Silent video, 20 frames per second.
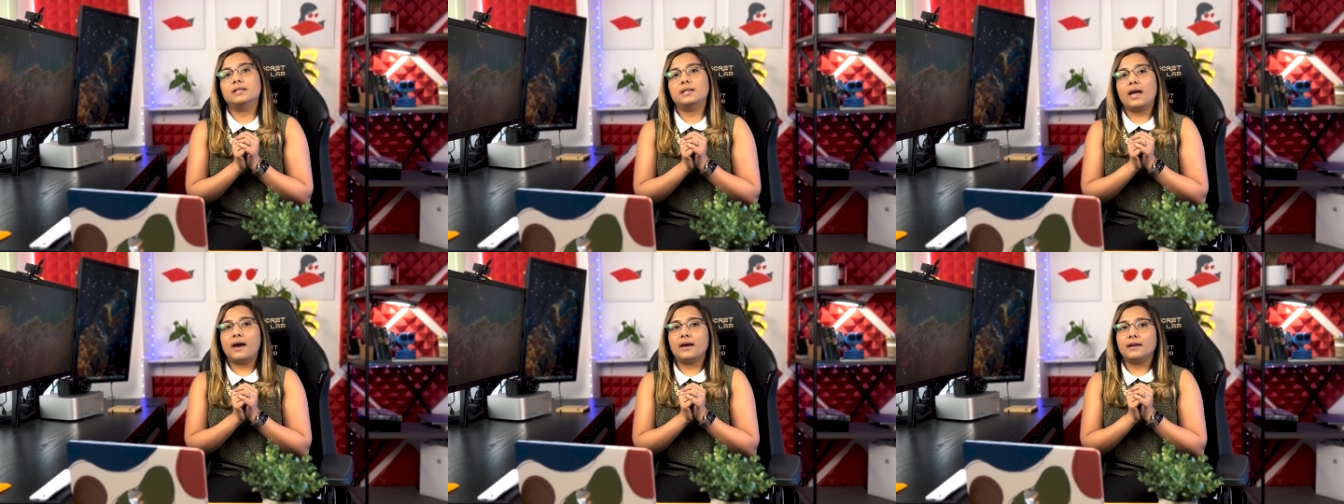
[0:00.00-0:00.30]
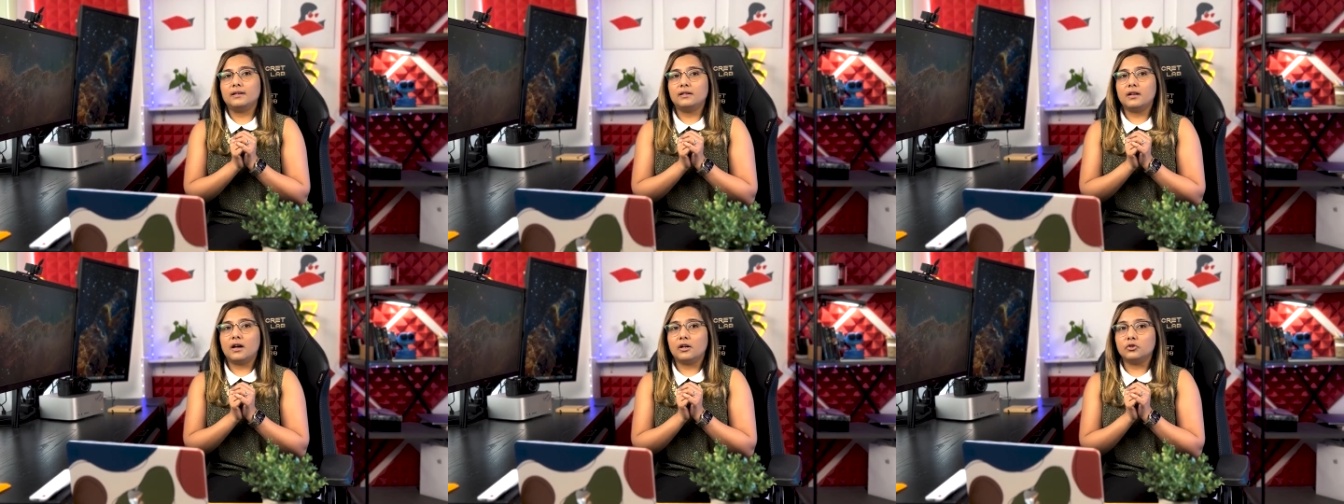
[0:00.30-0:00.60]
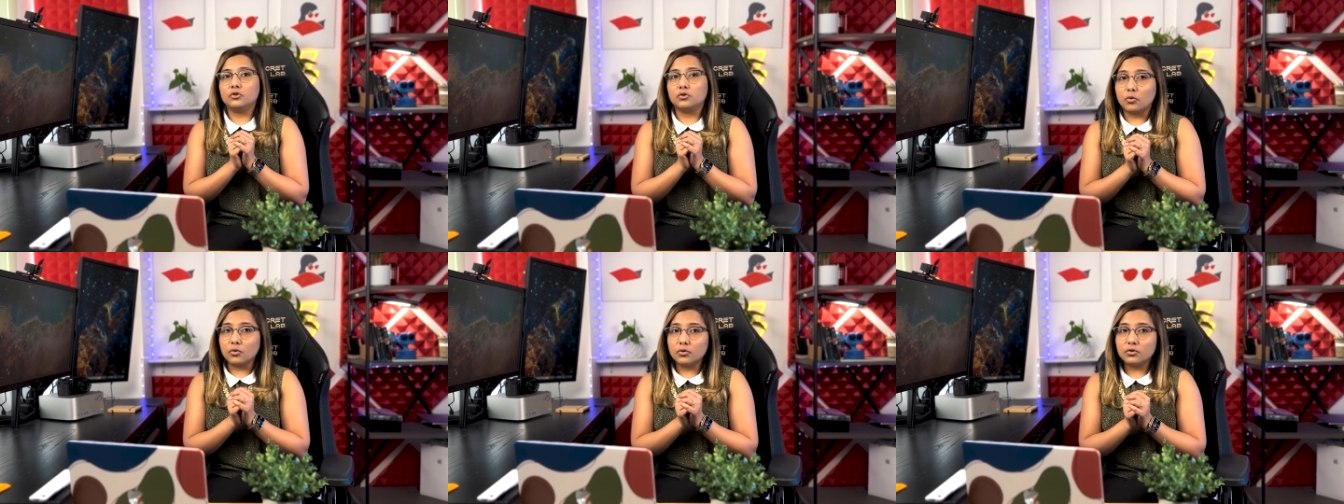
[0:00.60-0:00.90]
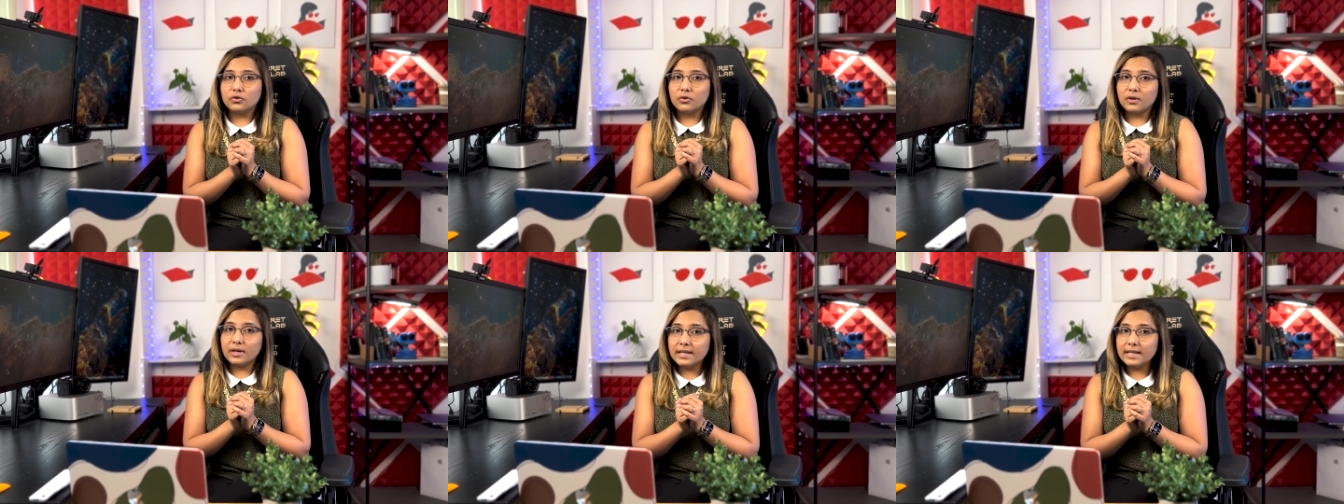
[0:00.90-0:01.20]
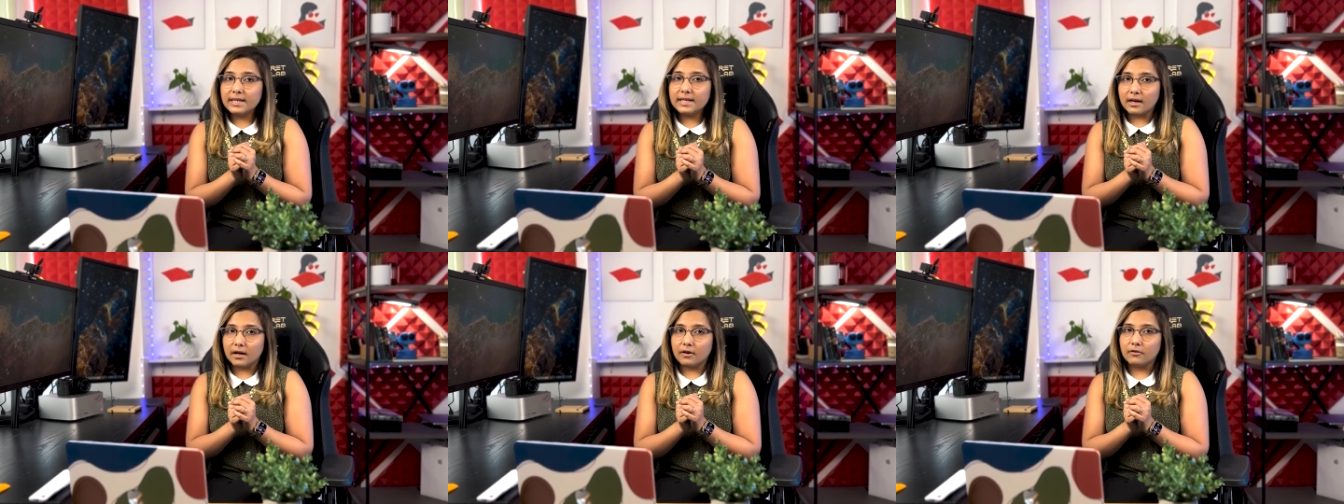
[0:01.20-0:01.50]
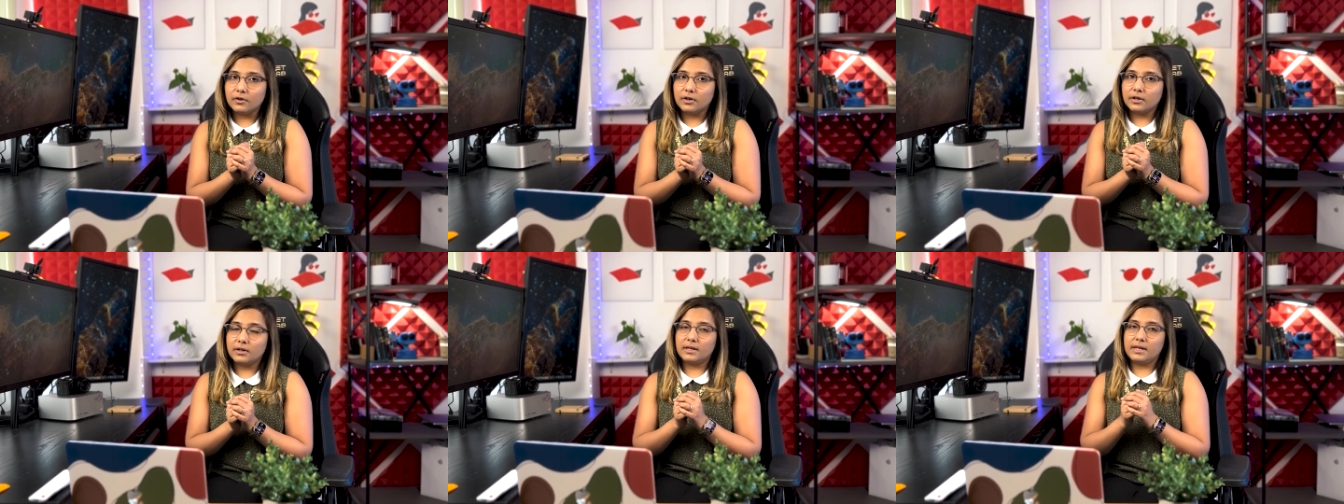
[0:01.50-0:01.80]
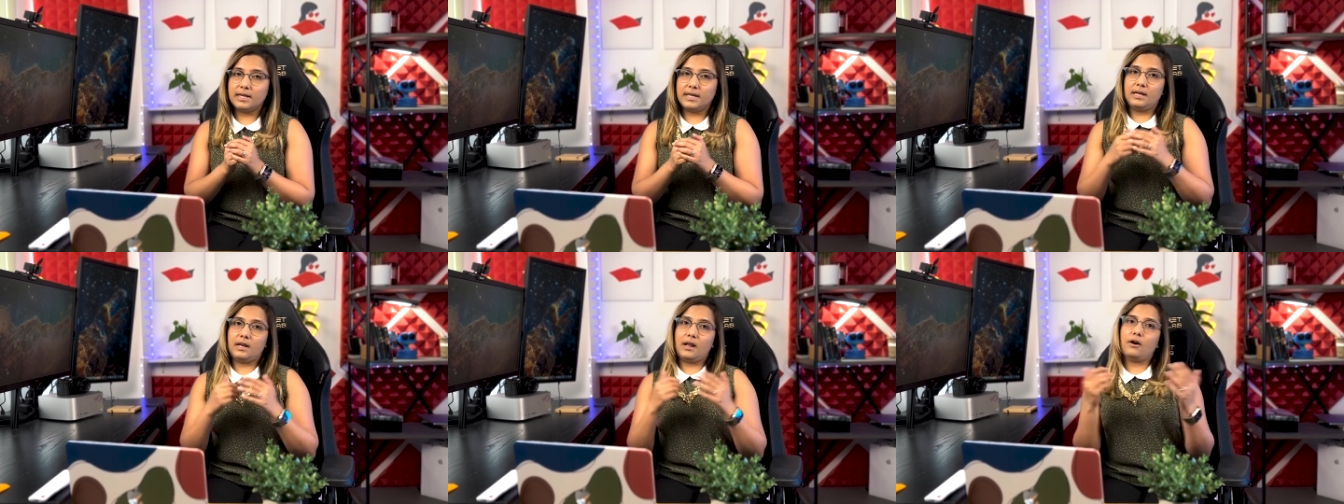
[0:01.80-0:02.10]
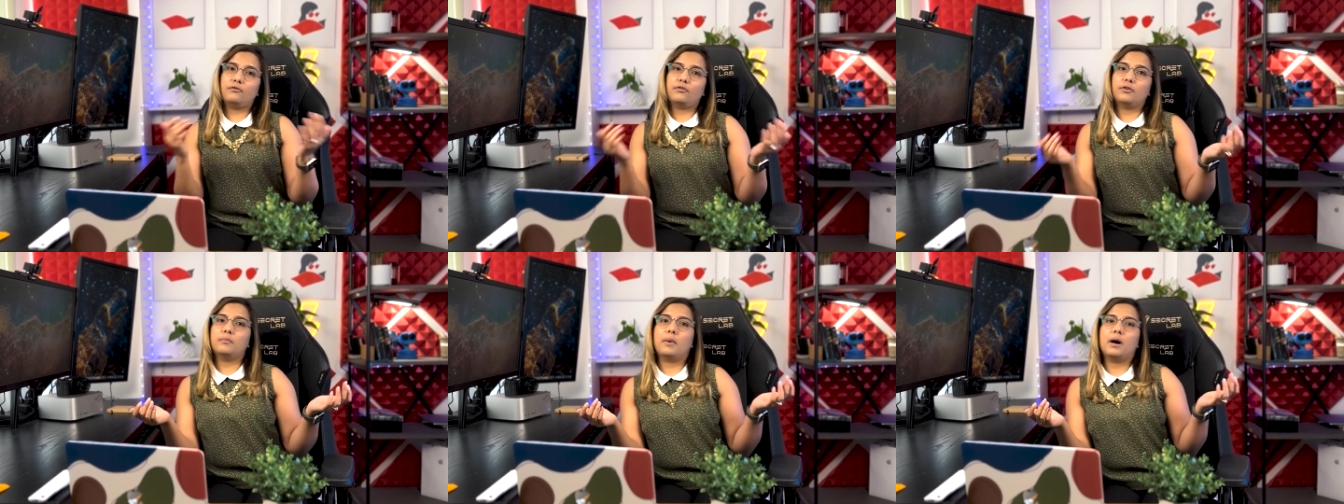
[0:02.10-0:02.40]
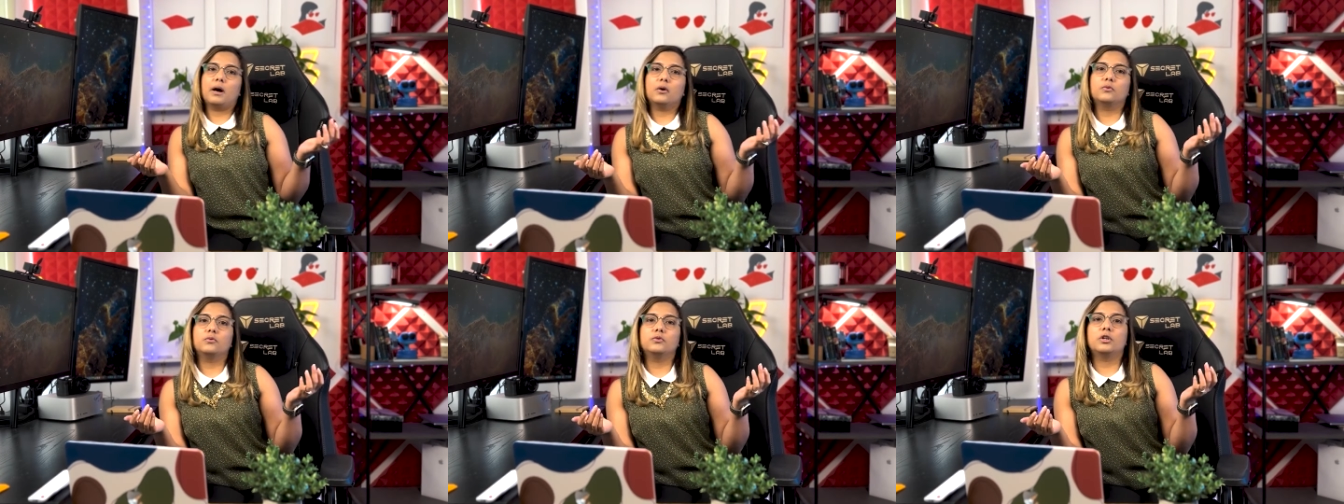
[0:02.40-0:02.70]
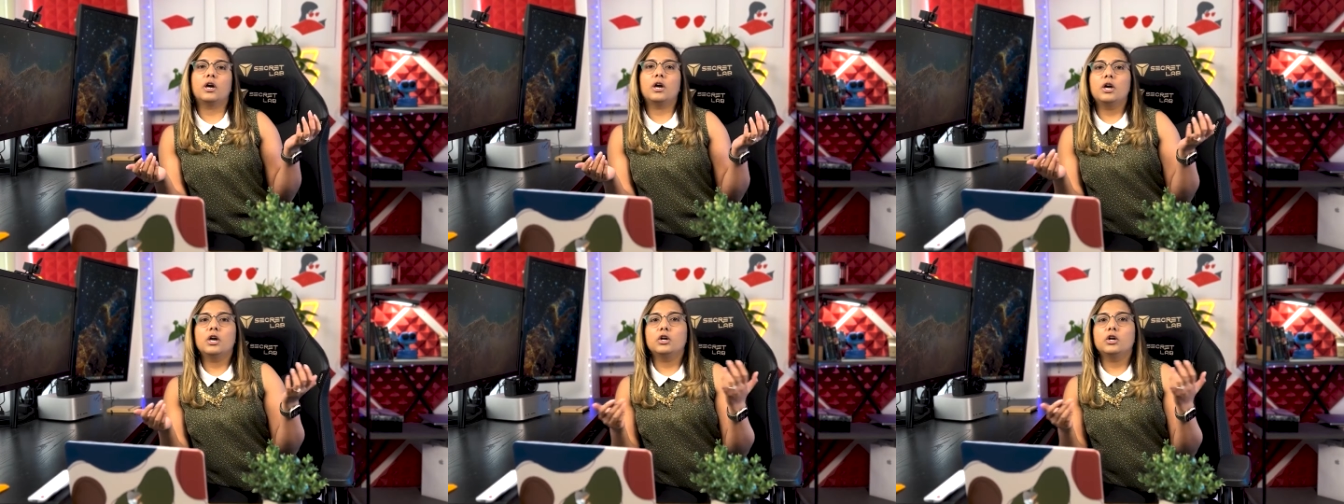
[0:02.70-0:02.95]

Canada don't really cover enough amount